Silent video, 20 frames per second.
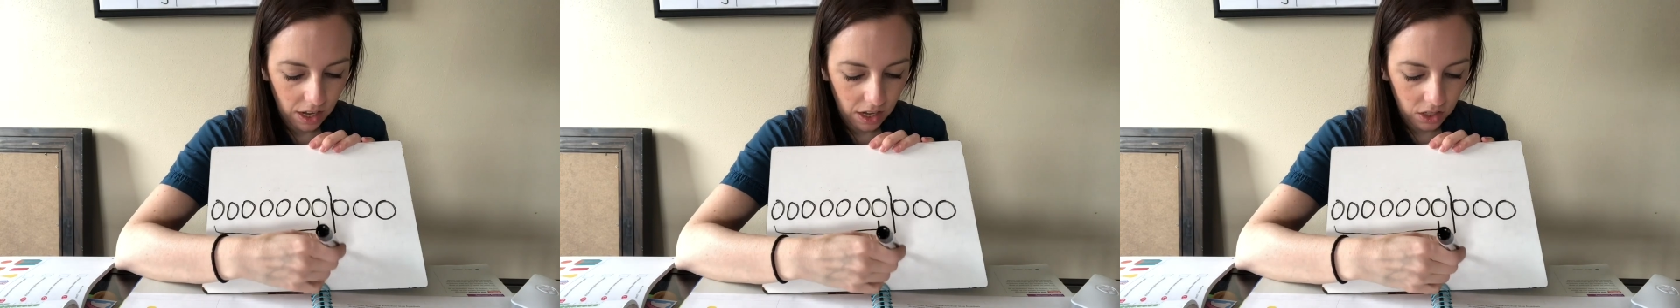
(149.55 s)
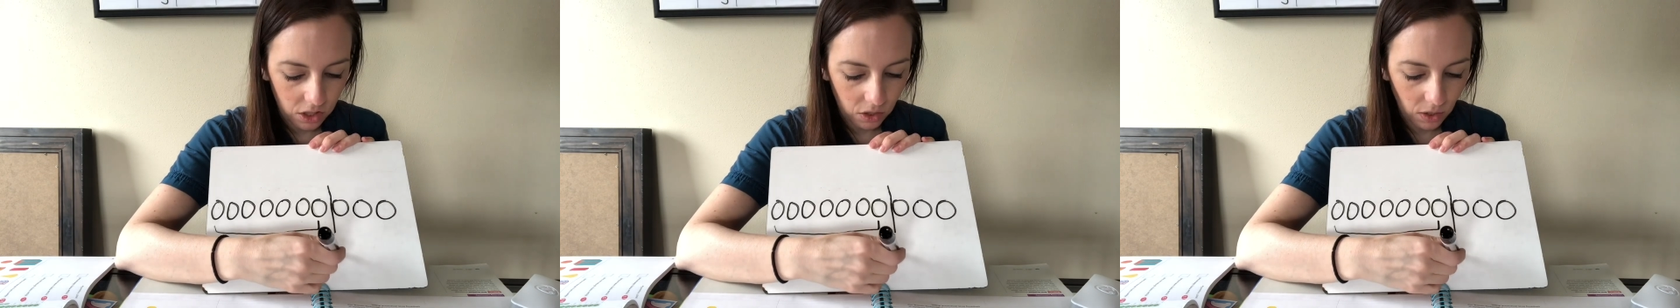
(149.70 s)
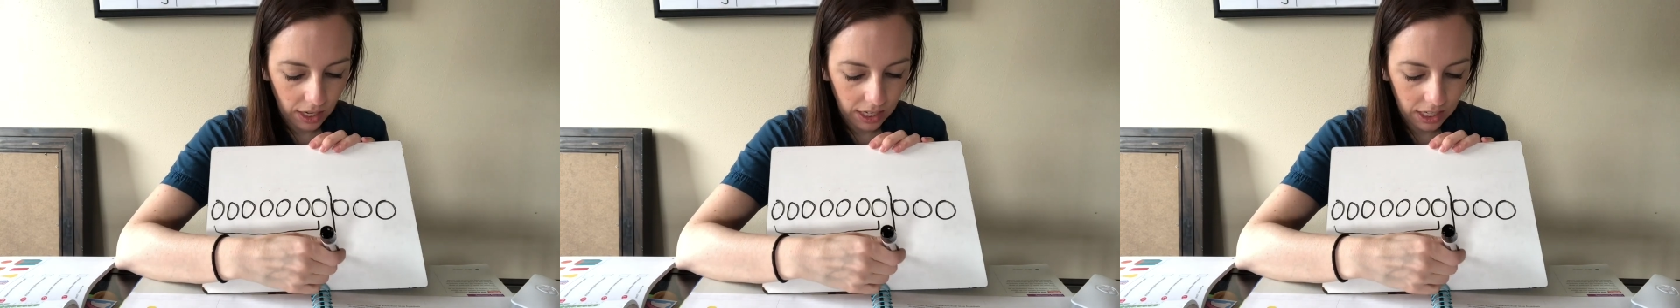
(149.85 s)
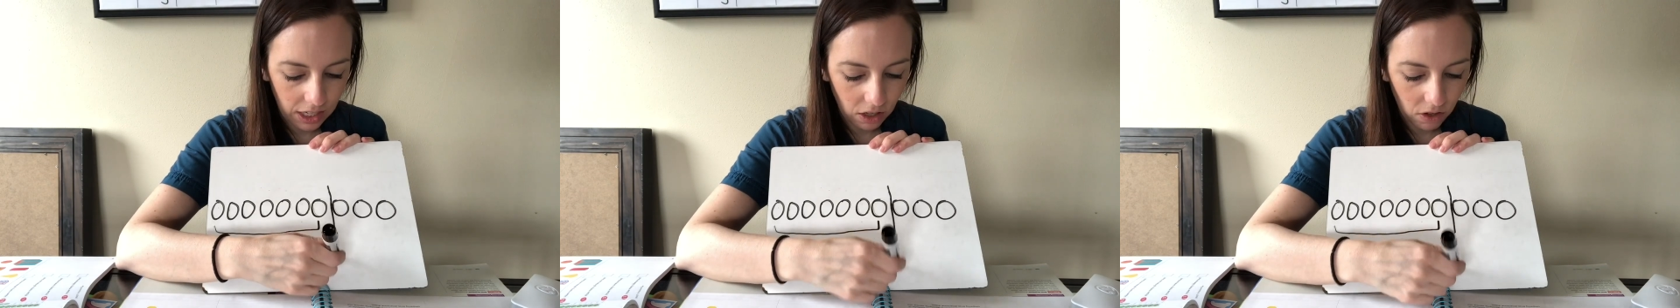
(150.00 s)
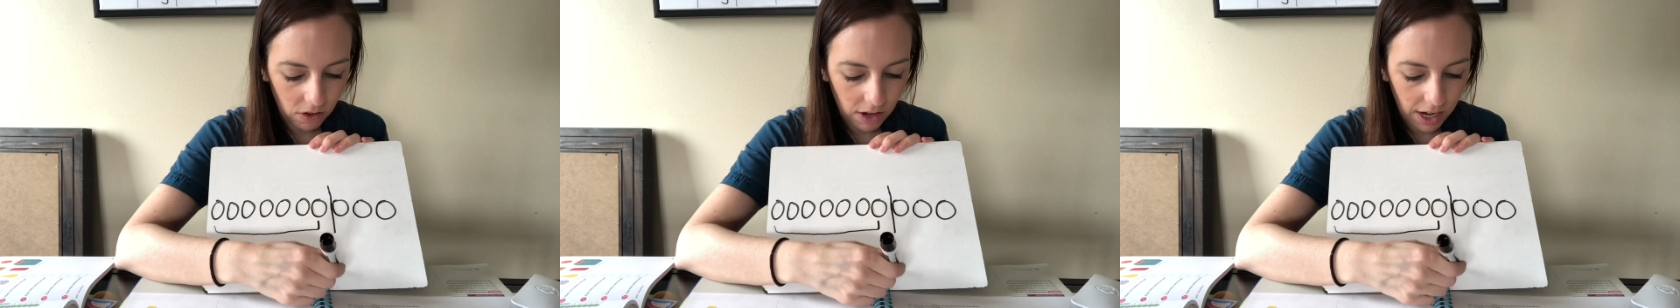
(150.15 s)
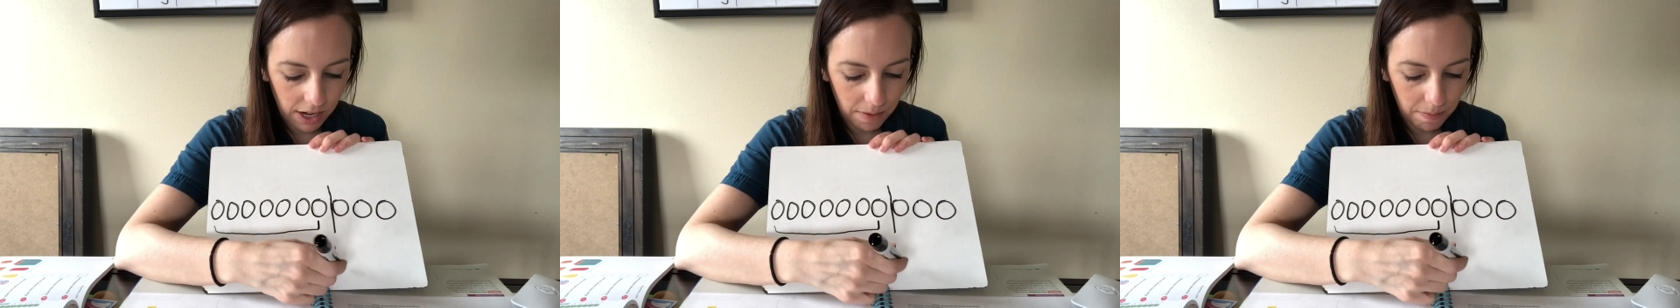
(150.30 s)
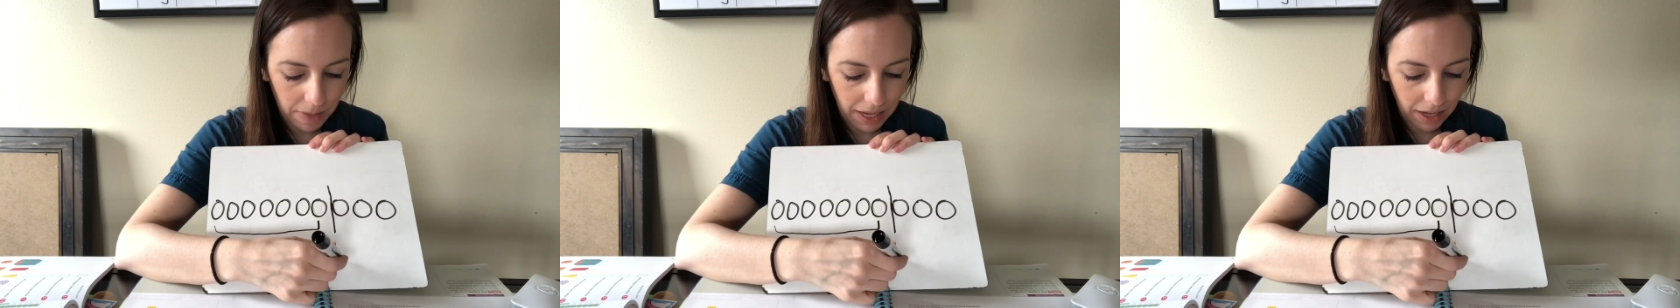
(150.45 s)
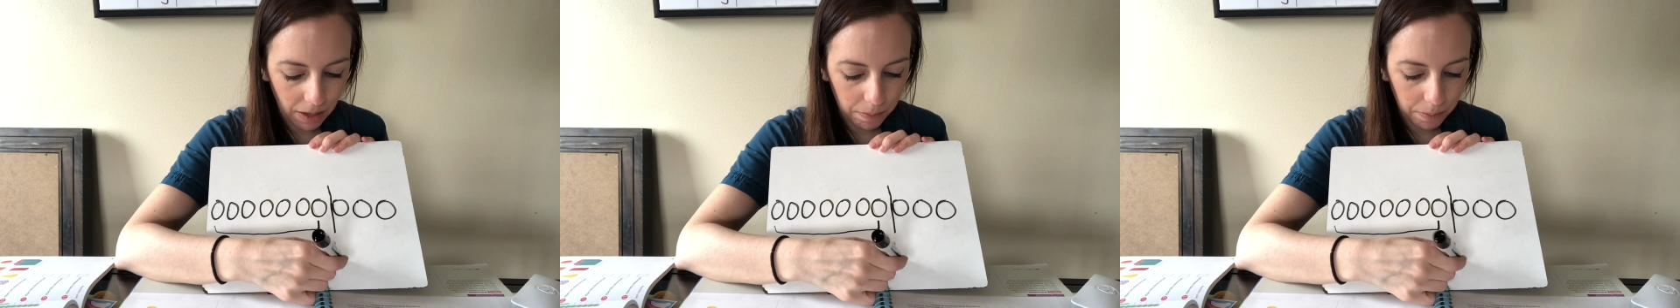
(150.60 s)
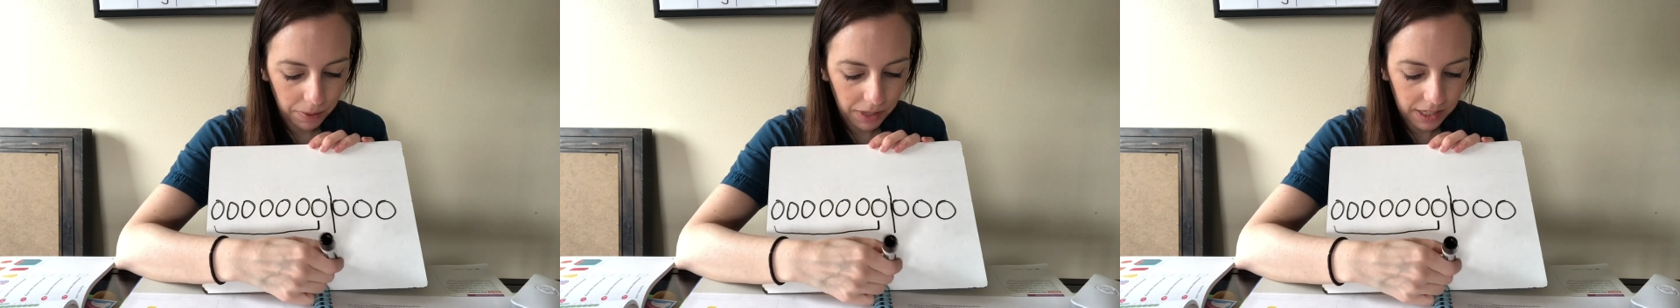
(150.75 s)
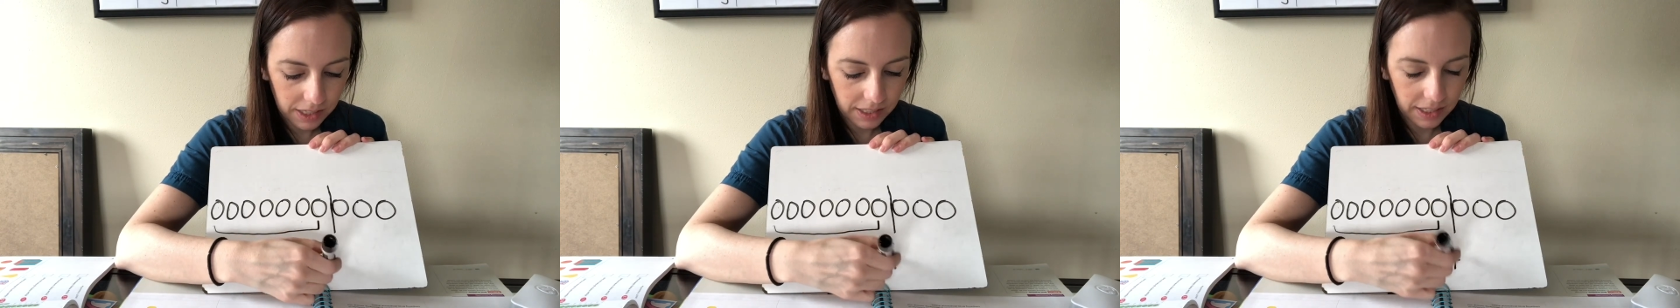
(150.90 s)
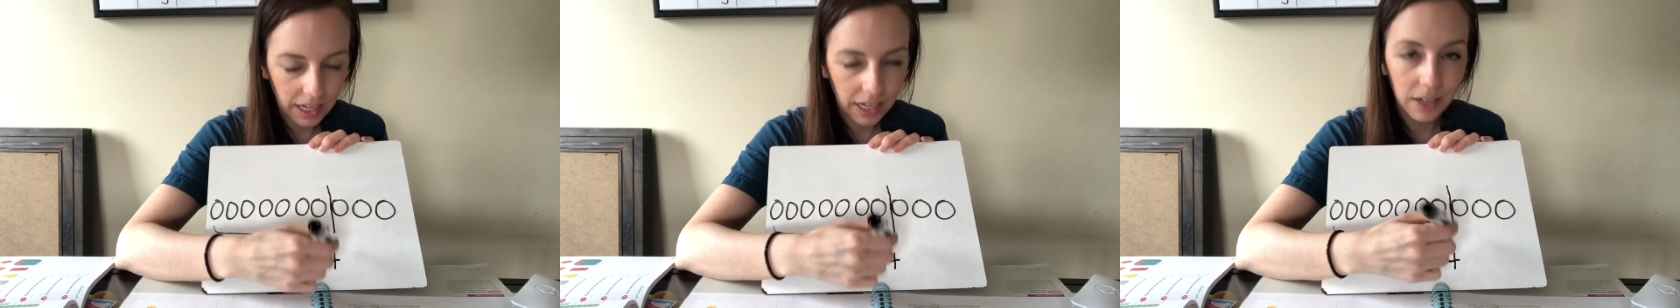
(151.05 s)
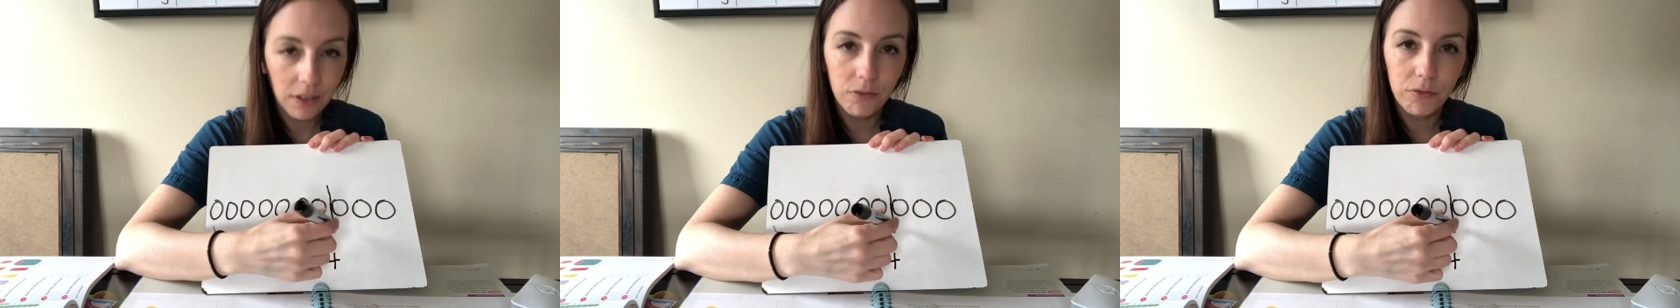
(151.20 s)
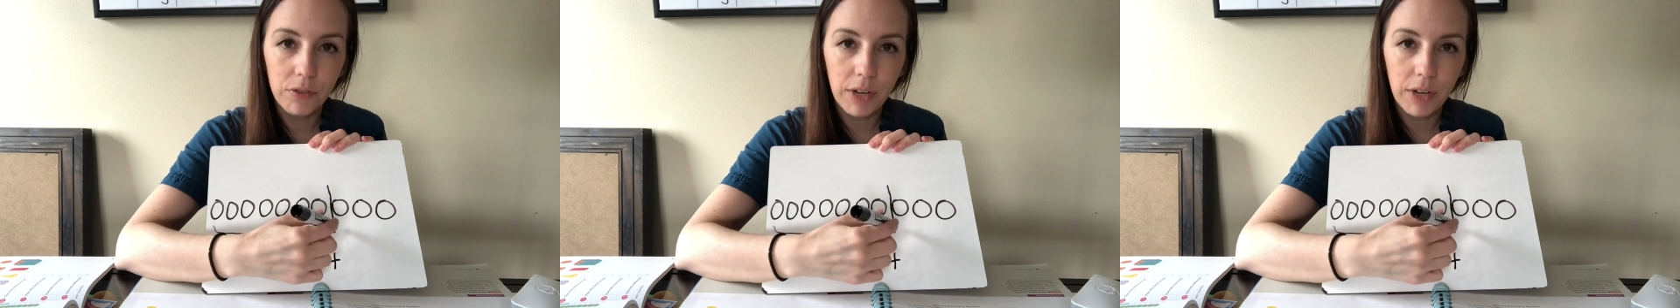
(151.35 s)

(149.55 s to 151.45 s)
So I can go ahead and make a plus sign